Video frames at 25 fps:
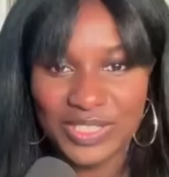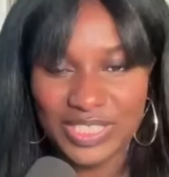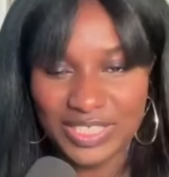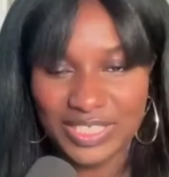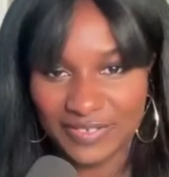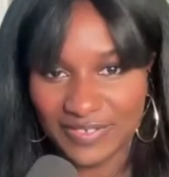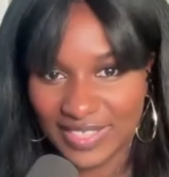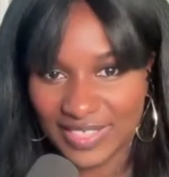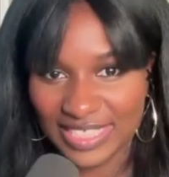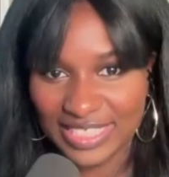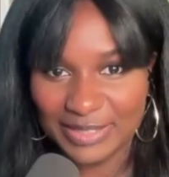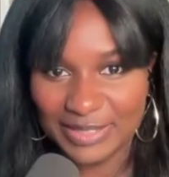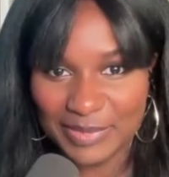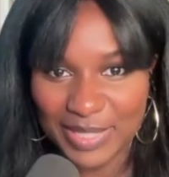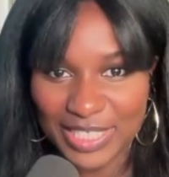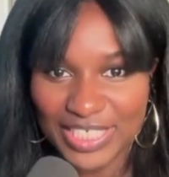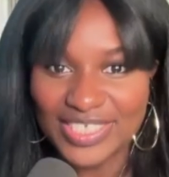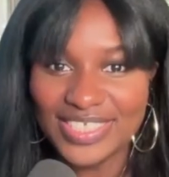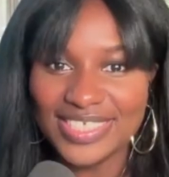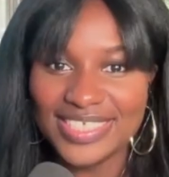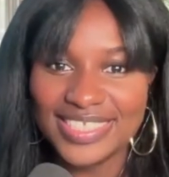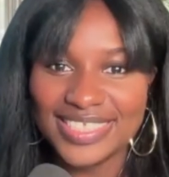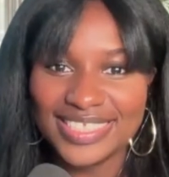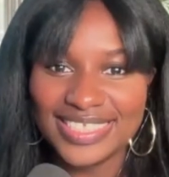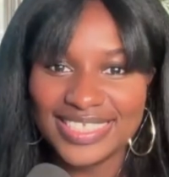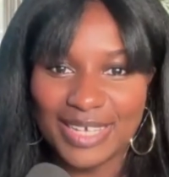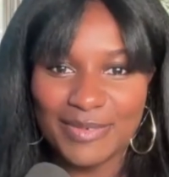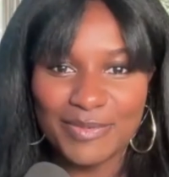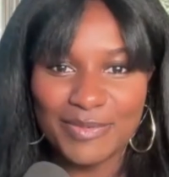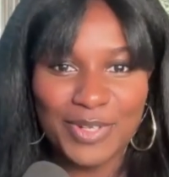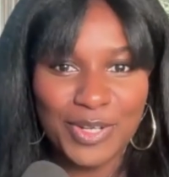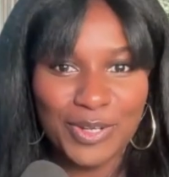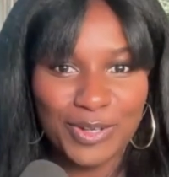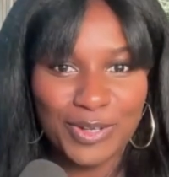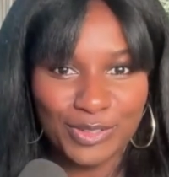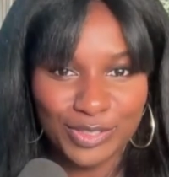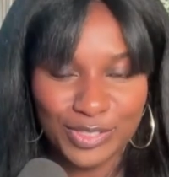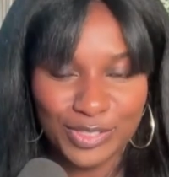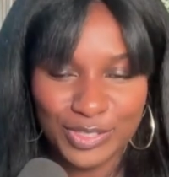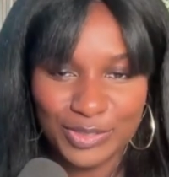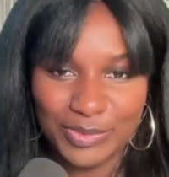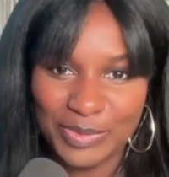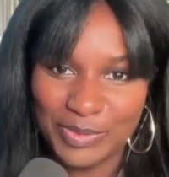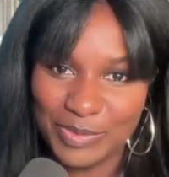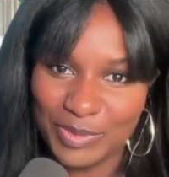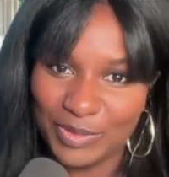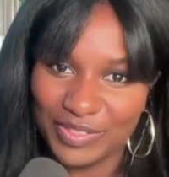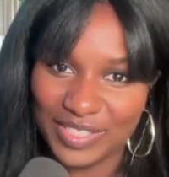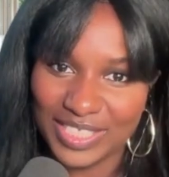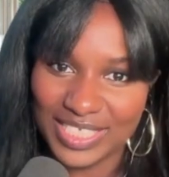Shifting Dimensions. I'm your host,
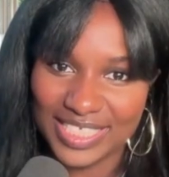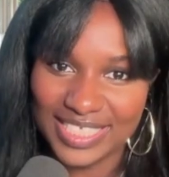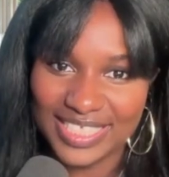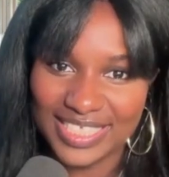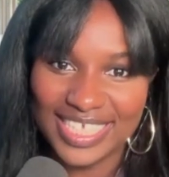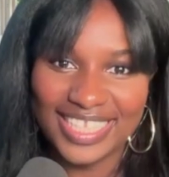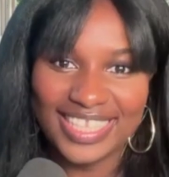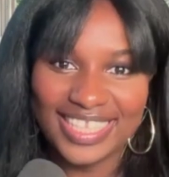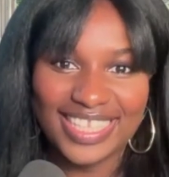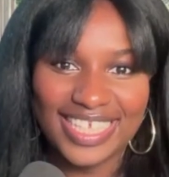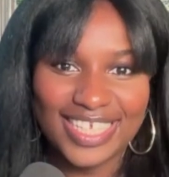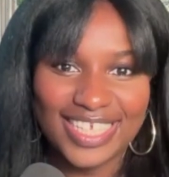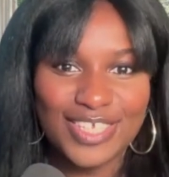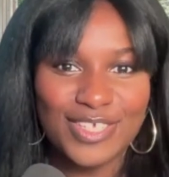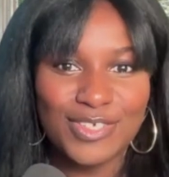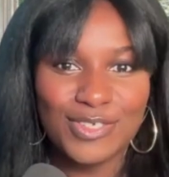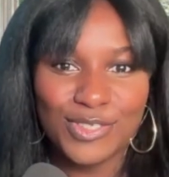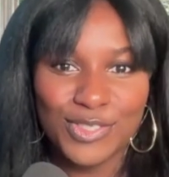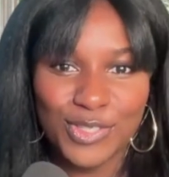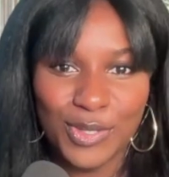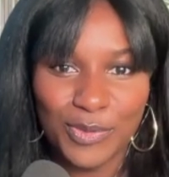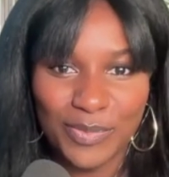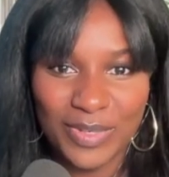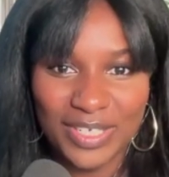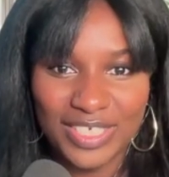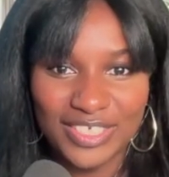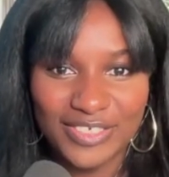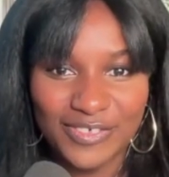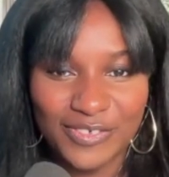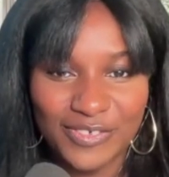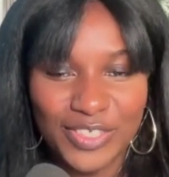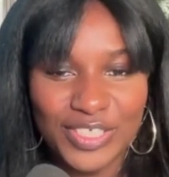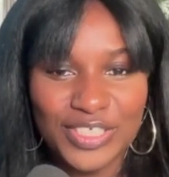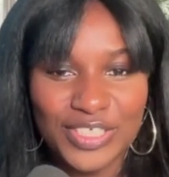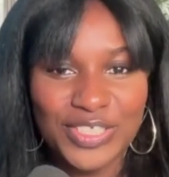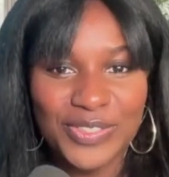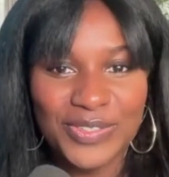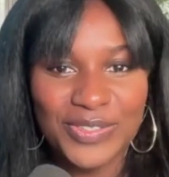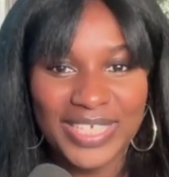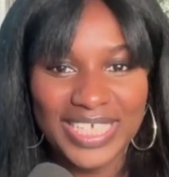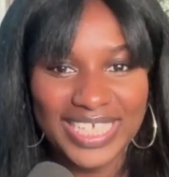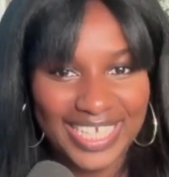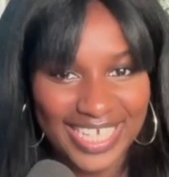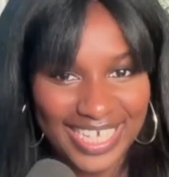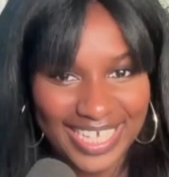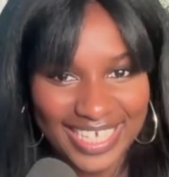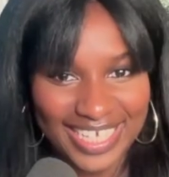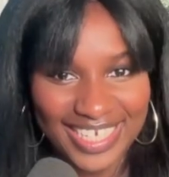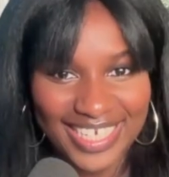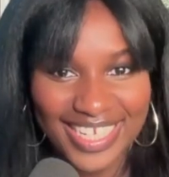Shumi Moses, and thank you so much for tuning
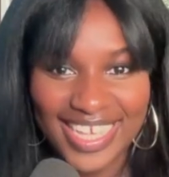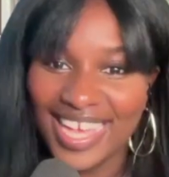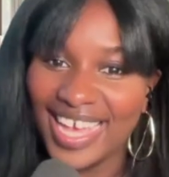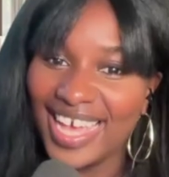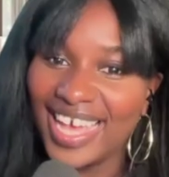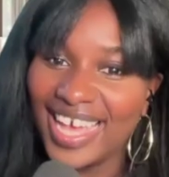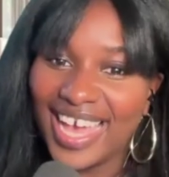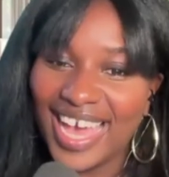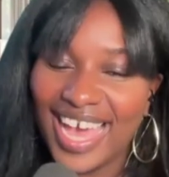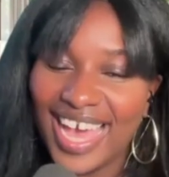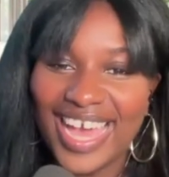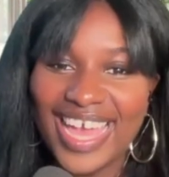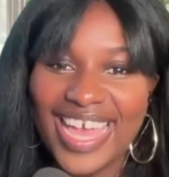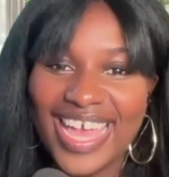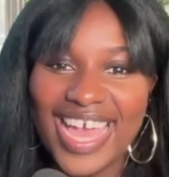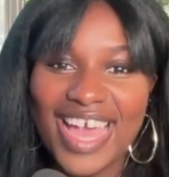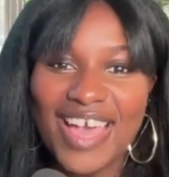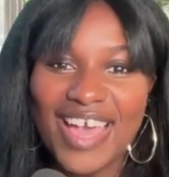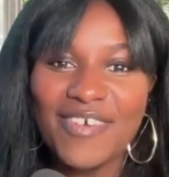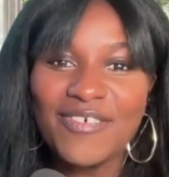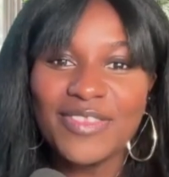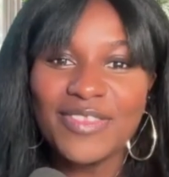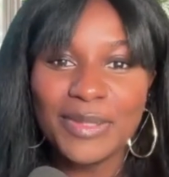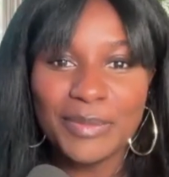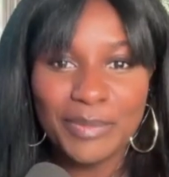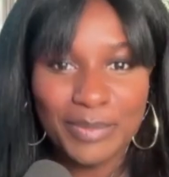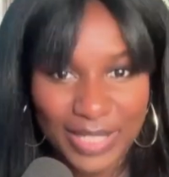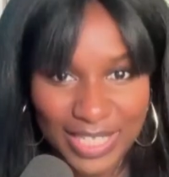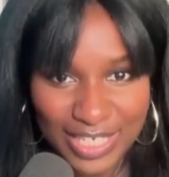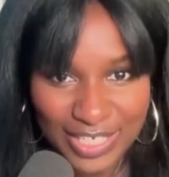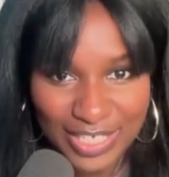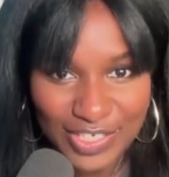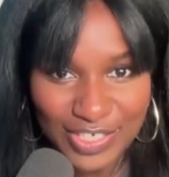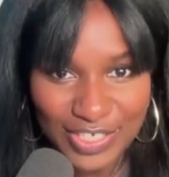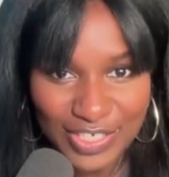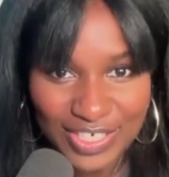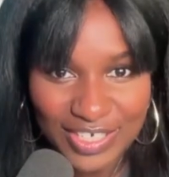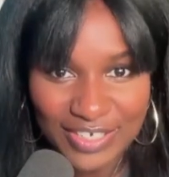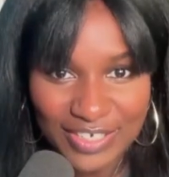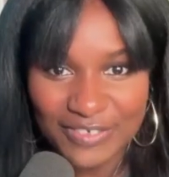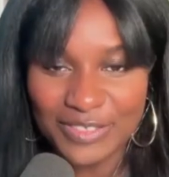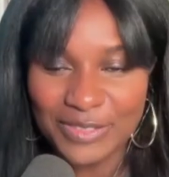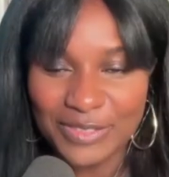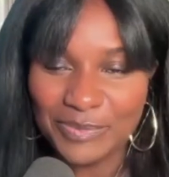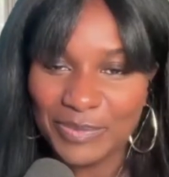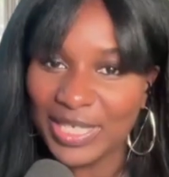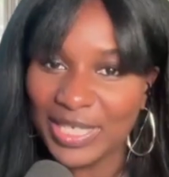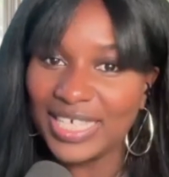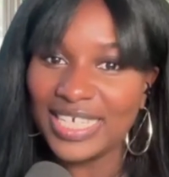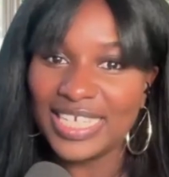in. I have the pleasure of
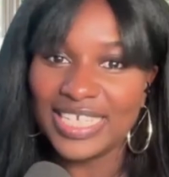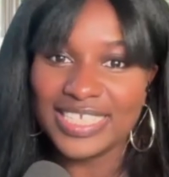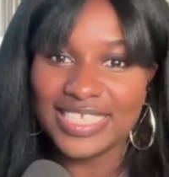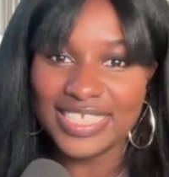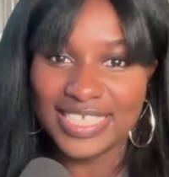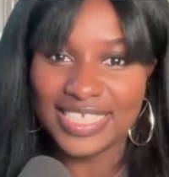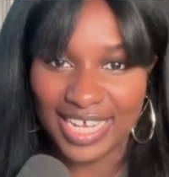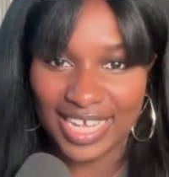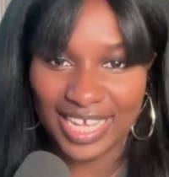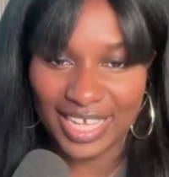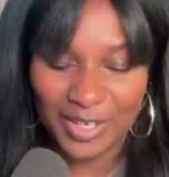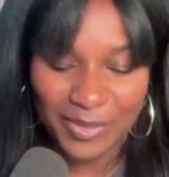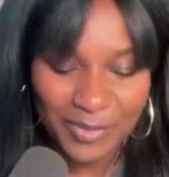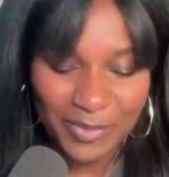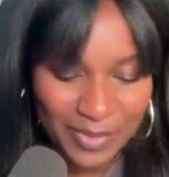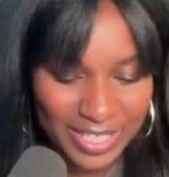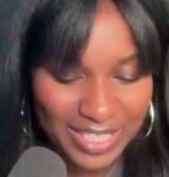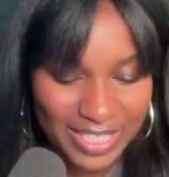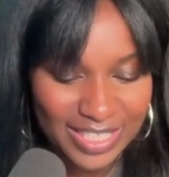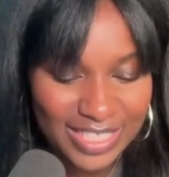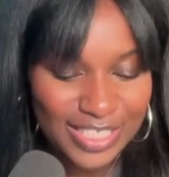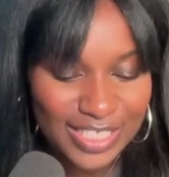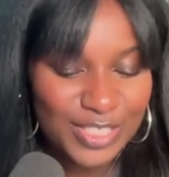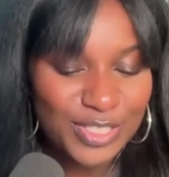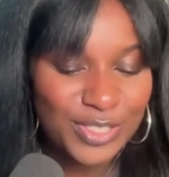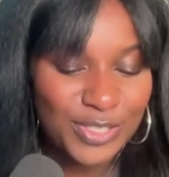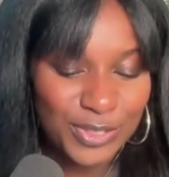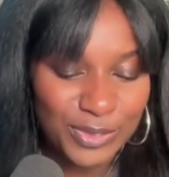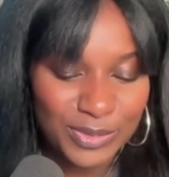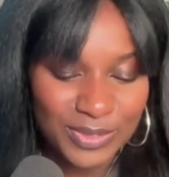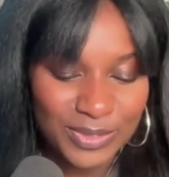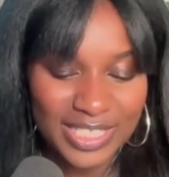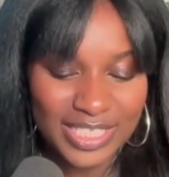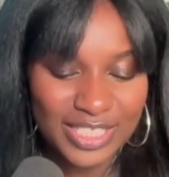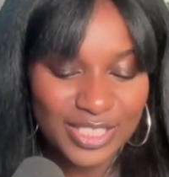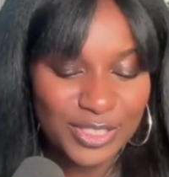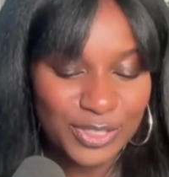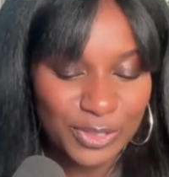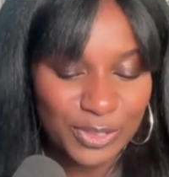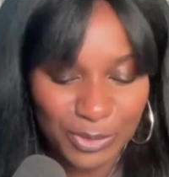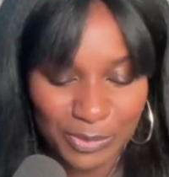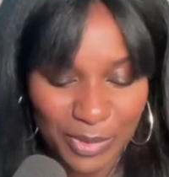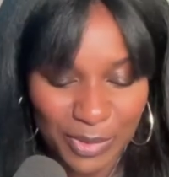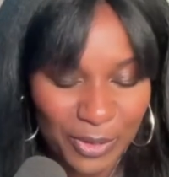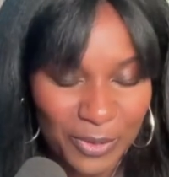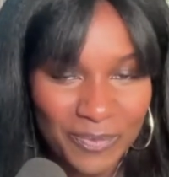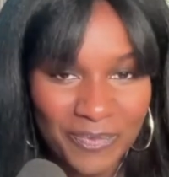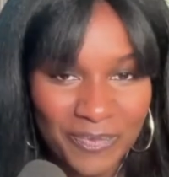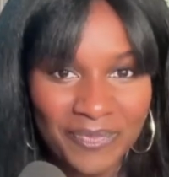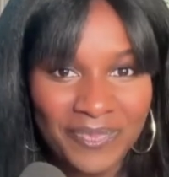speaking today with Susan
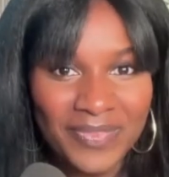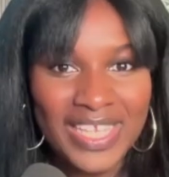Zummo.